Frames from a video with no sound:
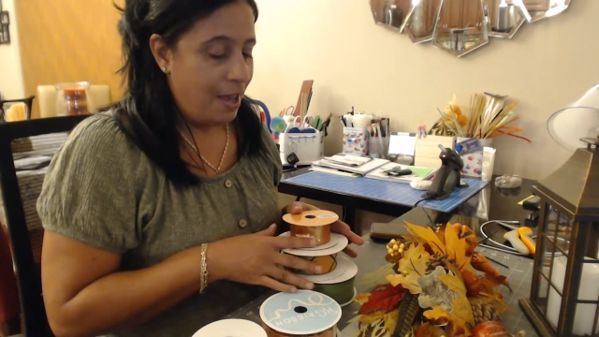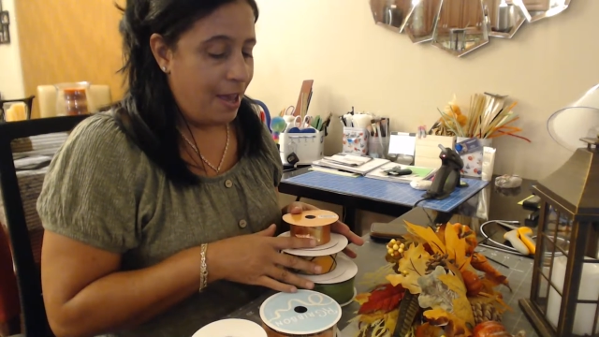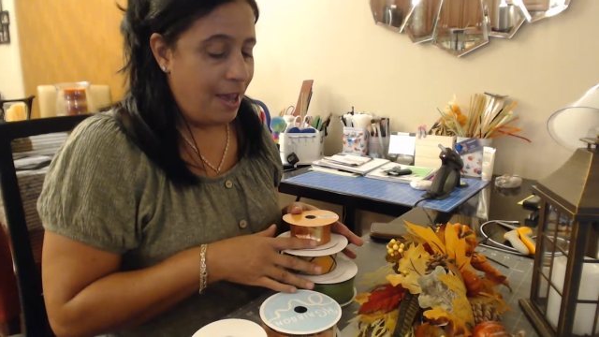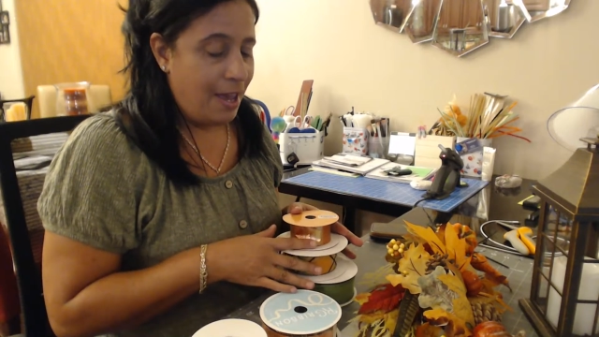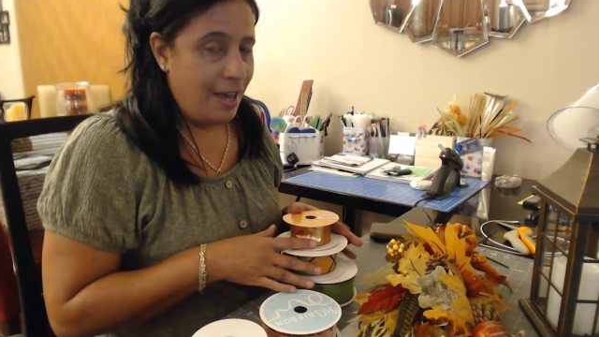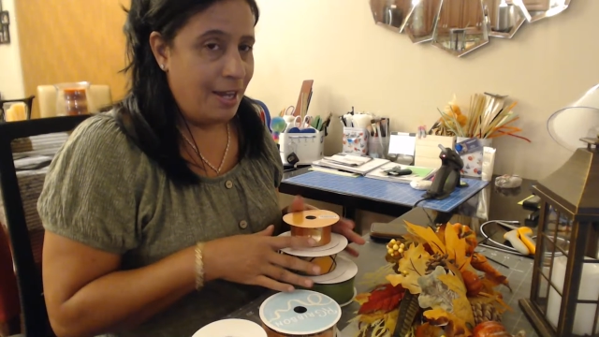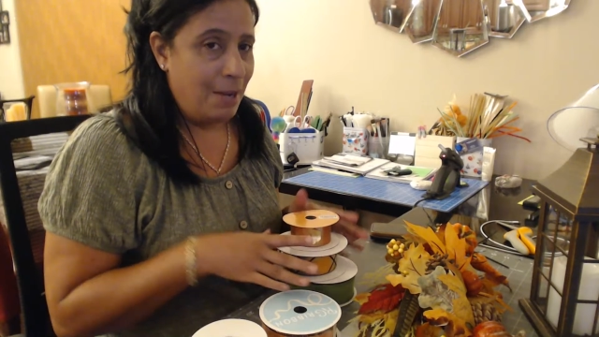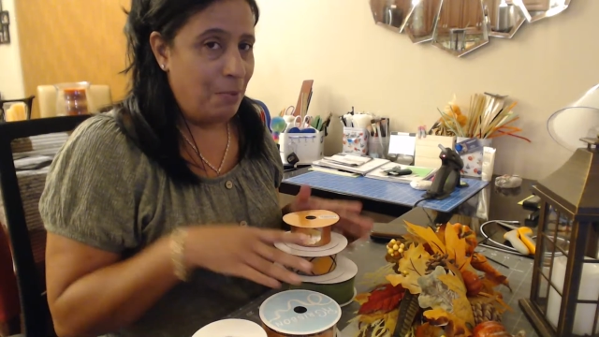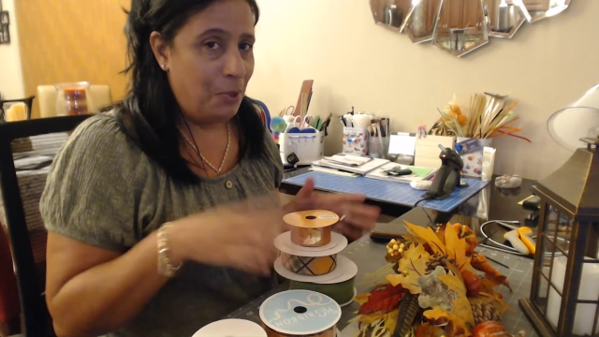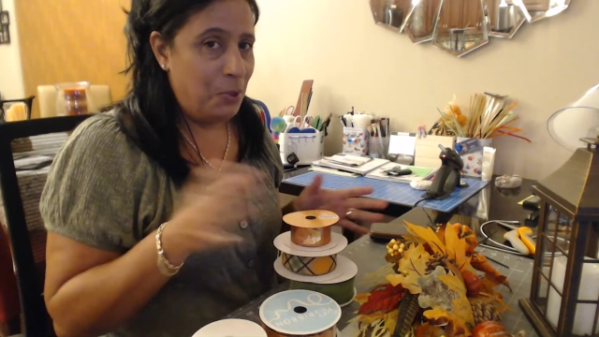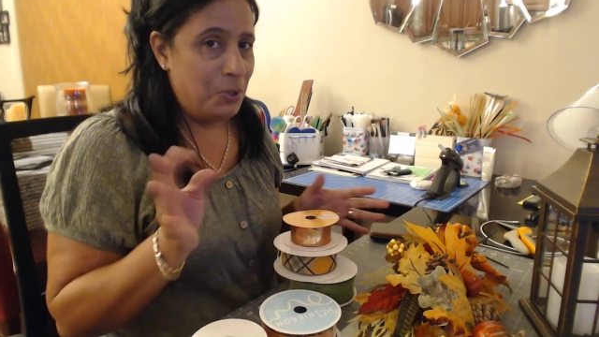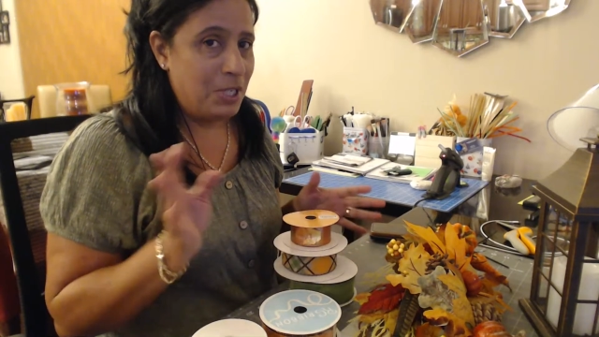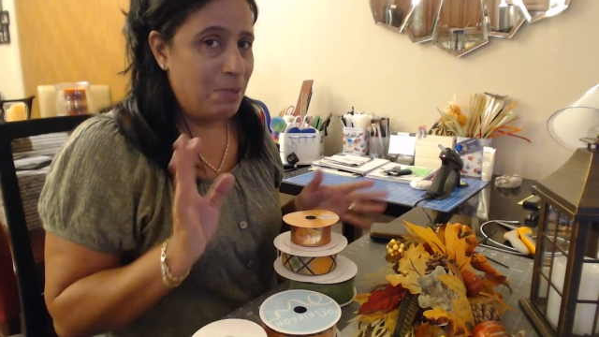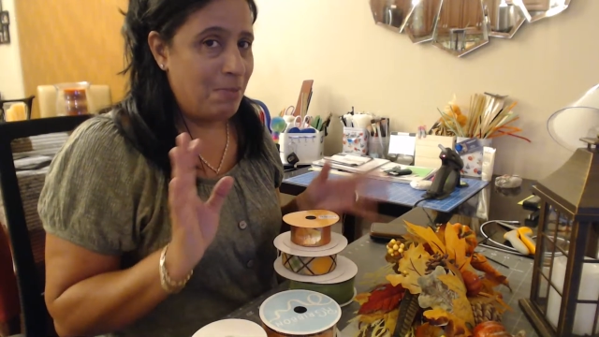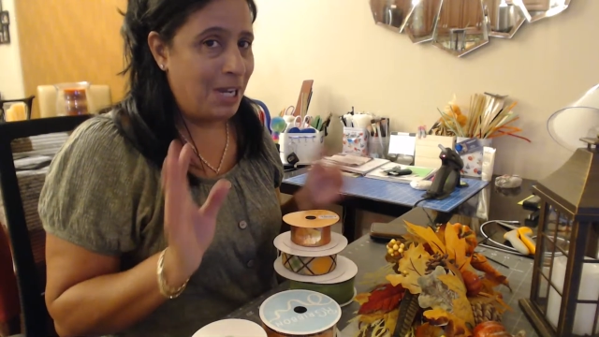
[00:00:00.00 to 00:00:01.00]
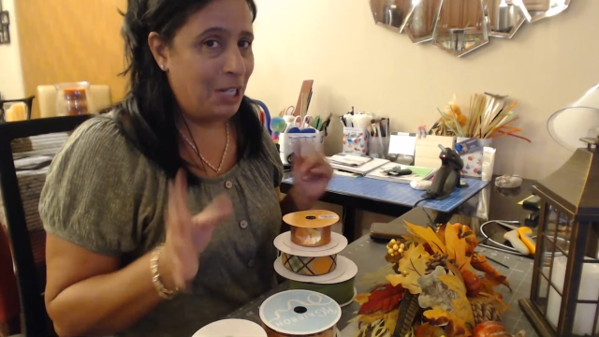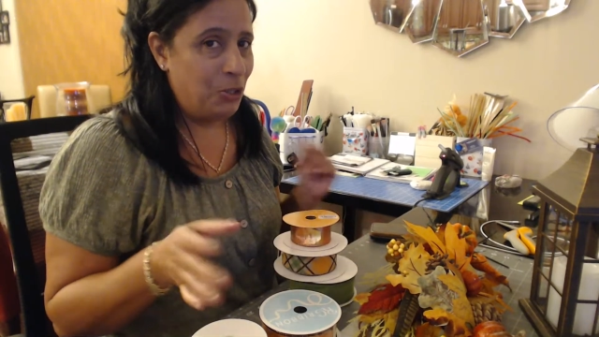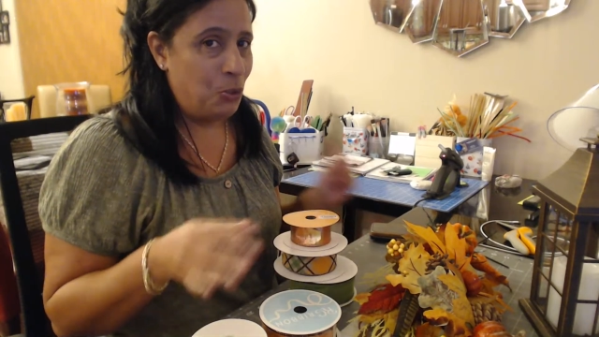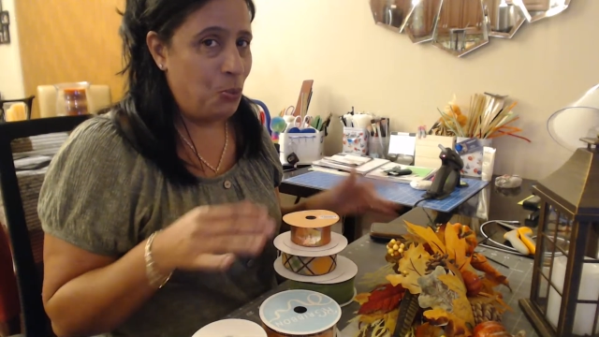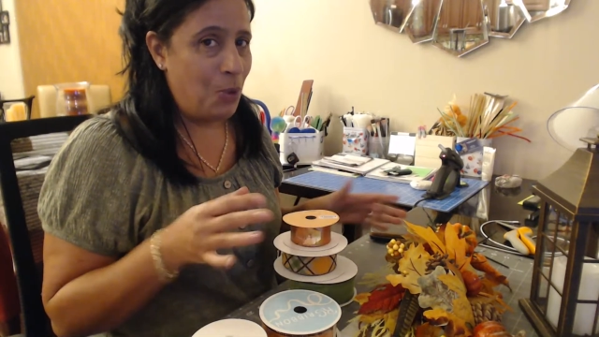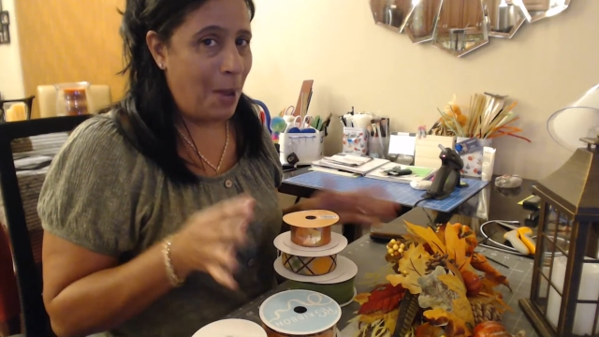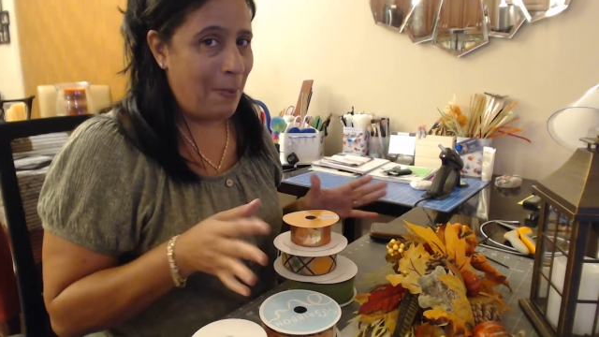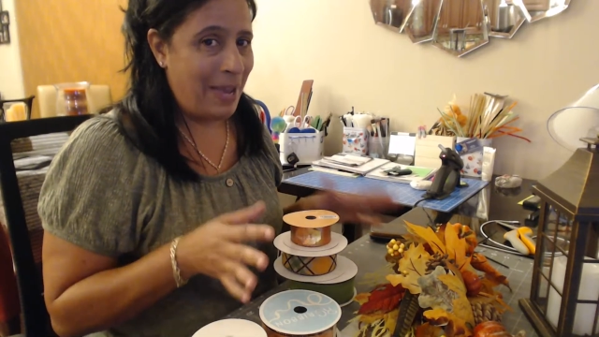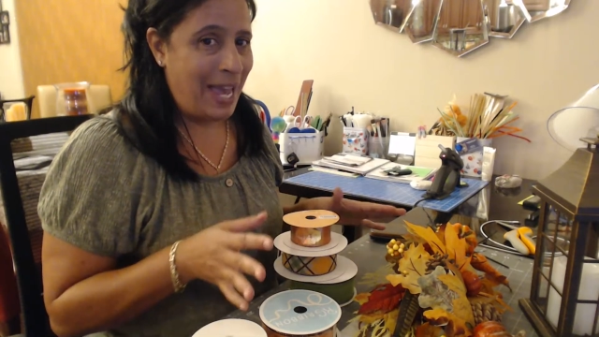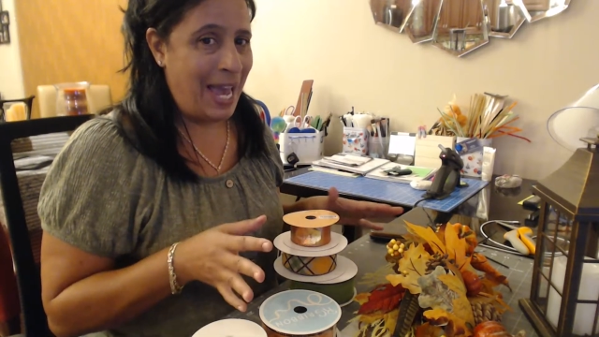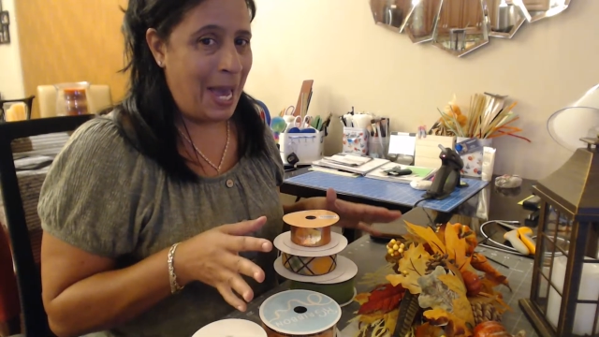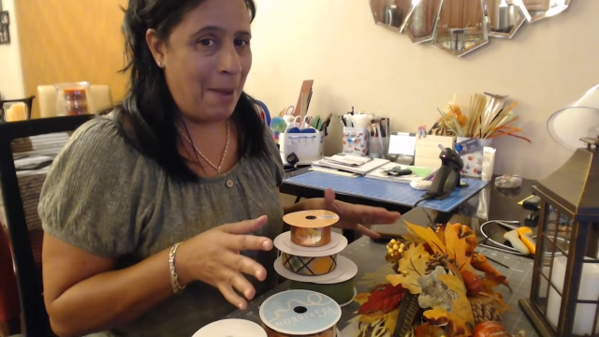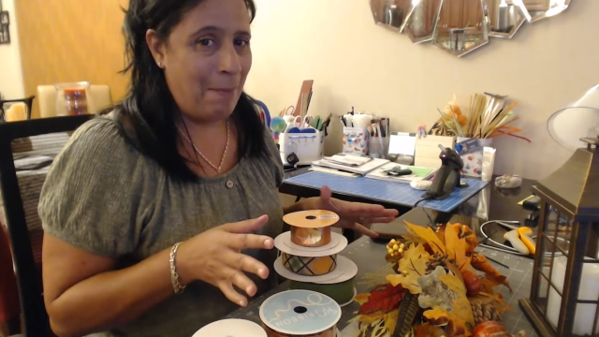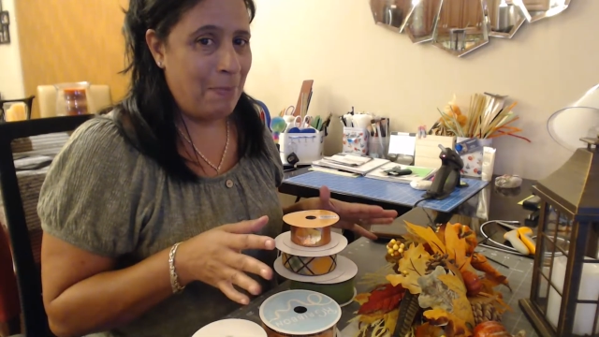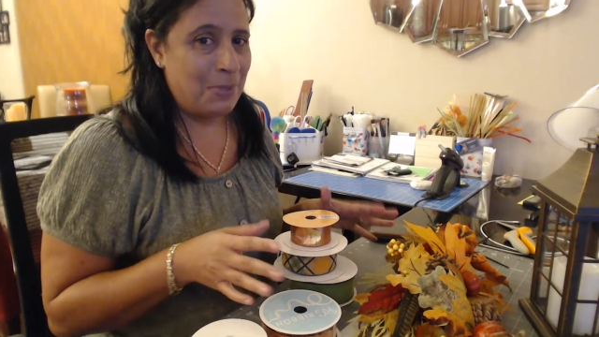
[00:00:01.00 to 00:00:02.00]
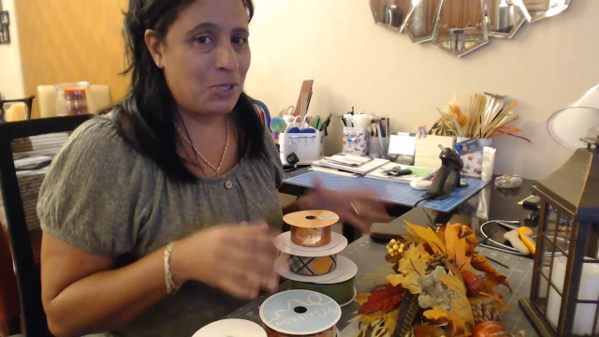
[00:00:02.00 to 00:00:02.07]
And I'm using my new webcam,